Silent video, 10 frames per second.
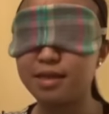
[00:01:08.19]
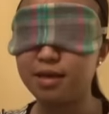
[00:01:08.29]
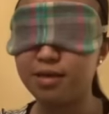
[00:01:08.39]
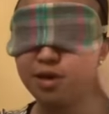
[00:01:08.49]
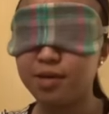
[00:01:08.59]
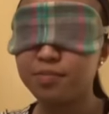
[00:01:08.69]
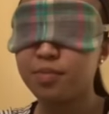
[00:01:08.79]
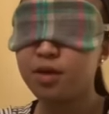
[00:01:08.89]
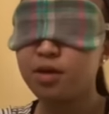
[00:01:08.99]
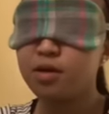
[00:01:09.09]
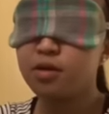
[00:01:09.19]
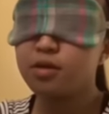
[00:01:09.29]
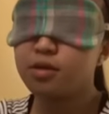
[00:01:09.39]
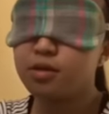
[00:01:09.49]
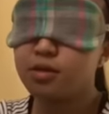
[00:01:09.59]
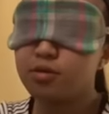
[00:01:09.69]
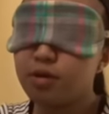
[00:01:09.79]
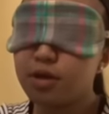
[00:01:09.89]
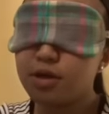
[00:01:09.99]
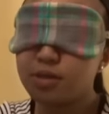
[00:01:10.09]
see a thing. So
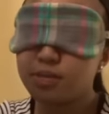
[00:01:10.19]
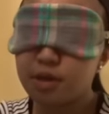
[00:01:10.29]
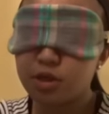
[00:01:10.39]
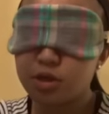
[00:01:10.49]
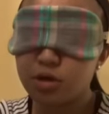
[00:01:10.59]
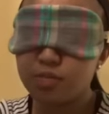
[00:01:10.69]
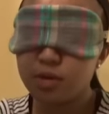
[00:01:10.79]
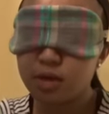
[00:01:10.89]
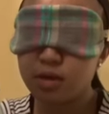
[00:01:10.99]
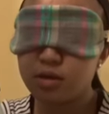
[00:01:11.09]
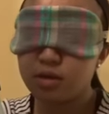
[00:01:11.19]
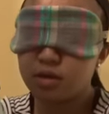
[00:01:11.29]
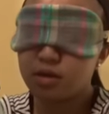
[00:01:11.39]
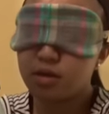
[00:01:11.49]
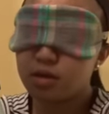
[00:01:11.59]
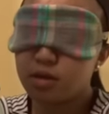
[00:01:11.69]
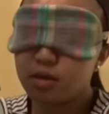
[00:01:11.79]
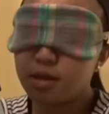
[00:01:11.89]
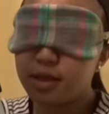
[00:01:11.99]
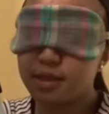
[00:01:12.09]
where's my Sharpie?
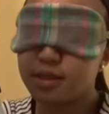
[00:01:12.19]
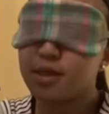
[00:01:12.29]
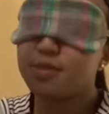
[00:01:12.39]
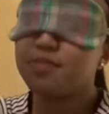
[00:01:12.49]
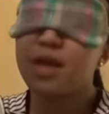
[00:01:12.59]
Yes, this is it.